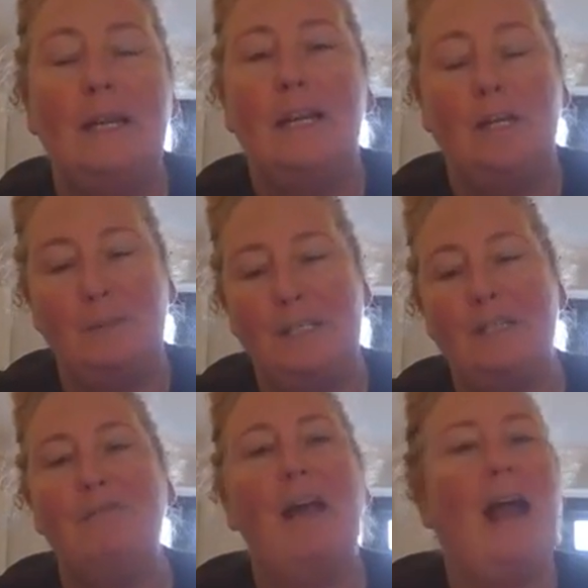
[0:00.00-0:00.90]

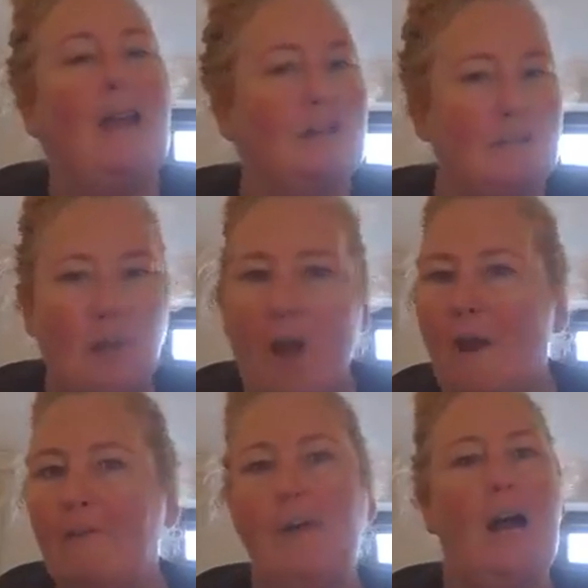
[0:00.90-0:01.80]
derailed
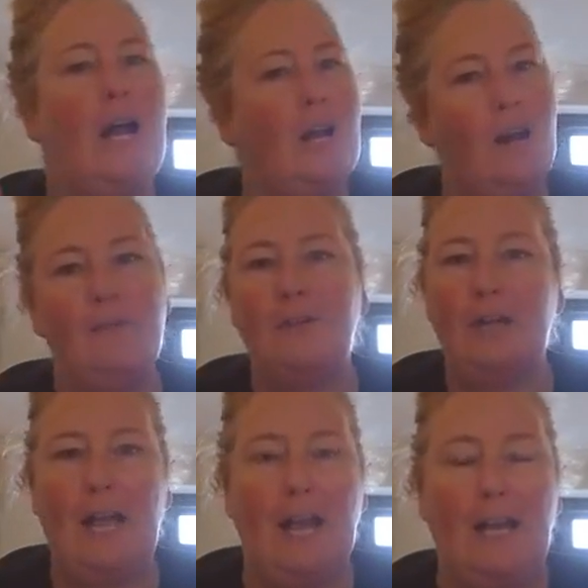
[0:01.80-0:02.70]
over and over
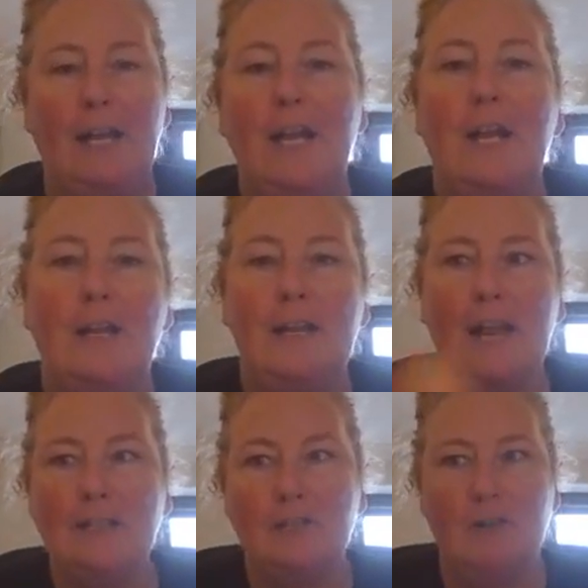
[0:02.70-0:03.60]
again.
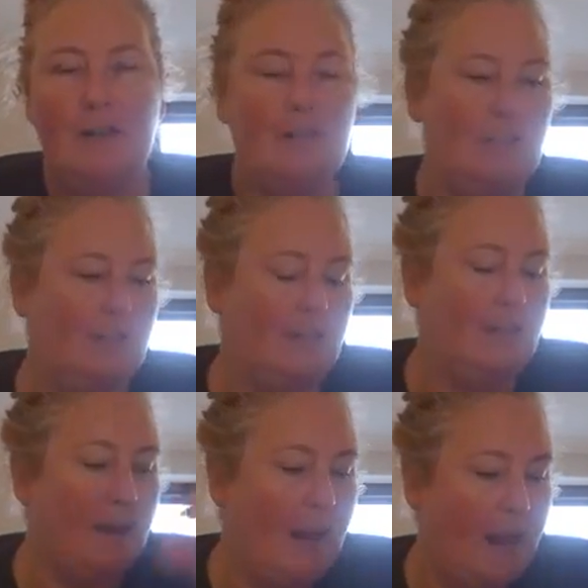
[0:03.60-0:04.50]
Next strategy, the
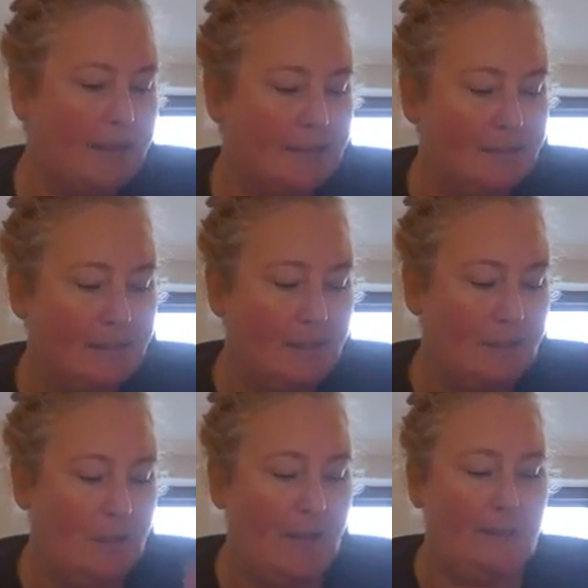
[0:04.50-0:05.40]
next
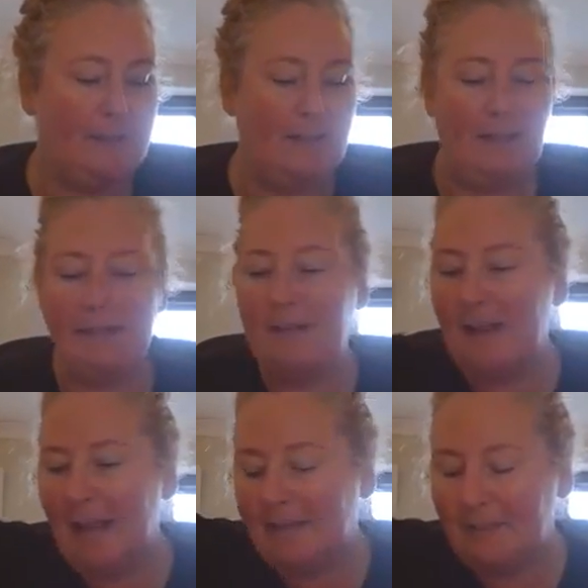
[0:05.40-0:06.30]
shiny thing, the
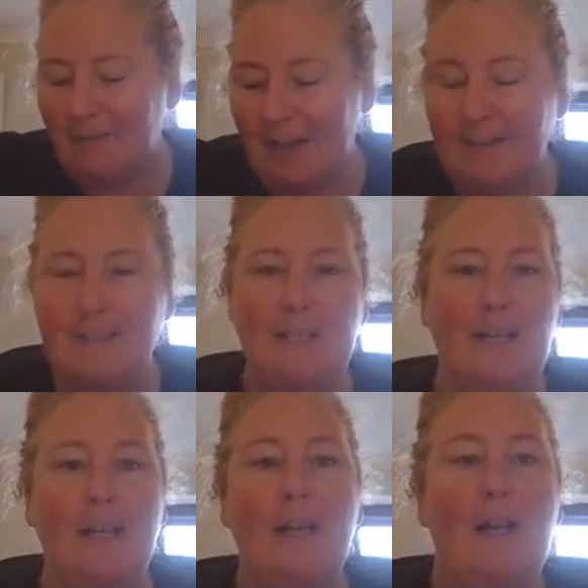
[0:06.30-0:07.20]
next
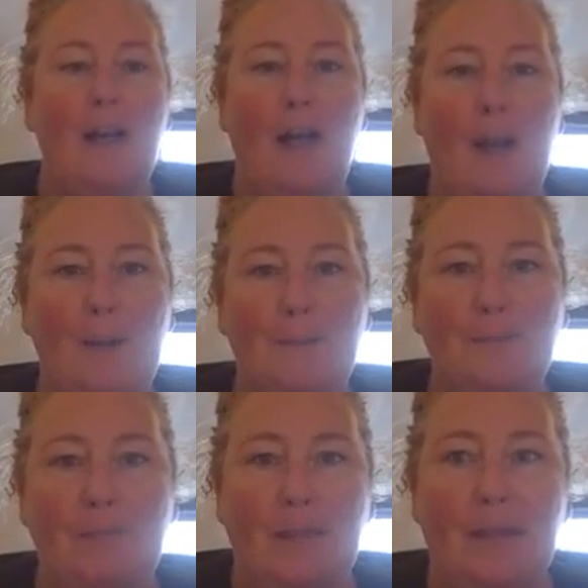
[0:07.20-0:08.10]
fancy,
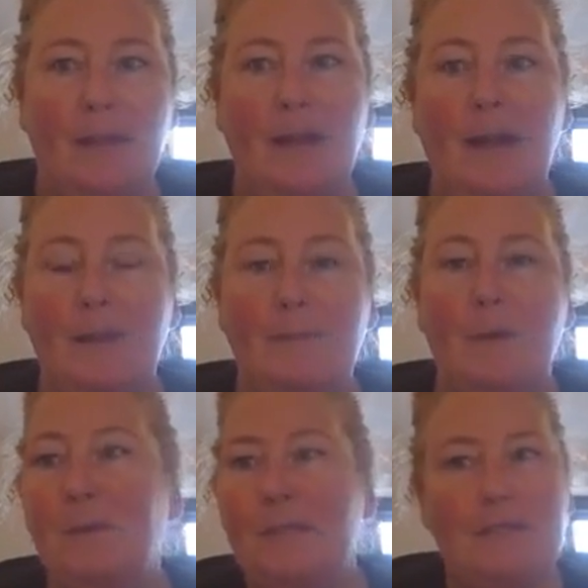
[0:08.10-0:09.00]

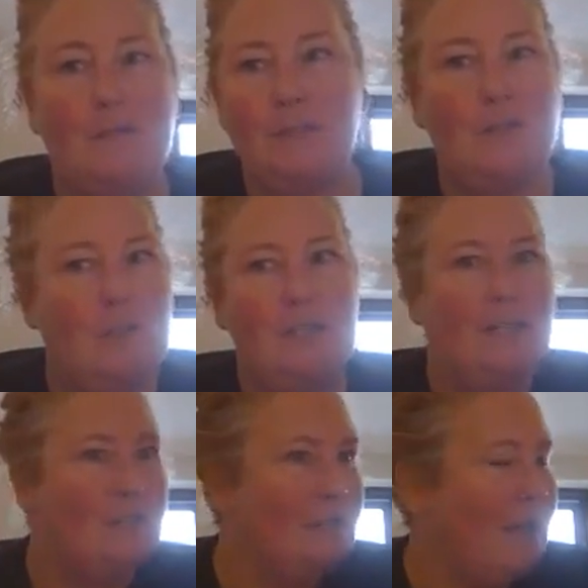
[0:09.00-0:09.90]
oh, this looks good.
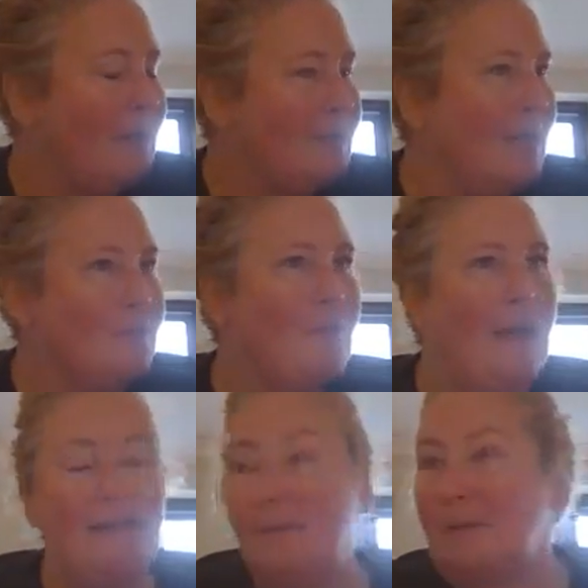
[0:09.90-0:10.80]
That sounds
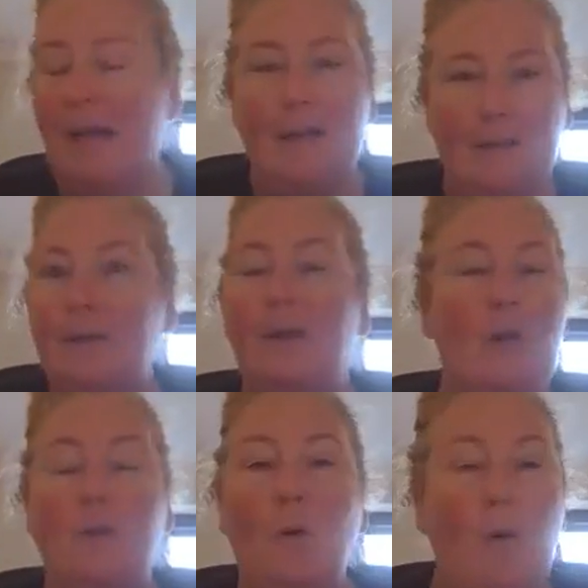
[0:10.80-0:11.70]
great. Oh yeah, and
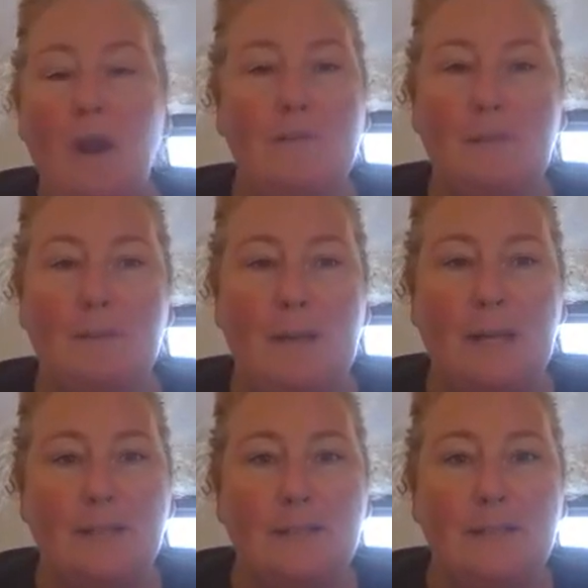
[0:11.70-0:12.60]
you're all over the
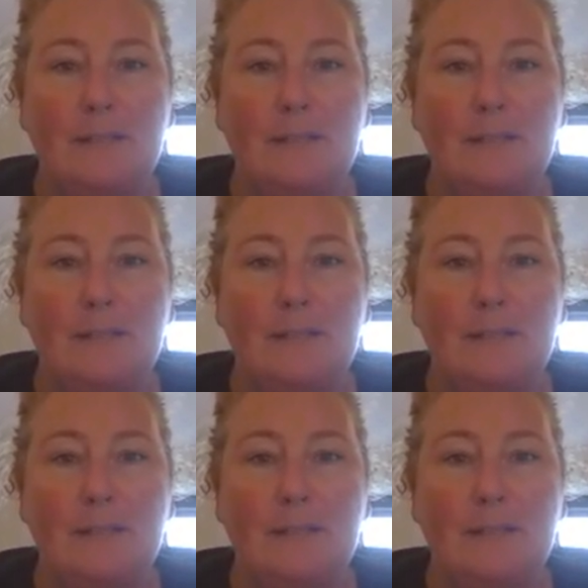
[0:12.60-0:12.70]
place.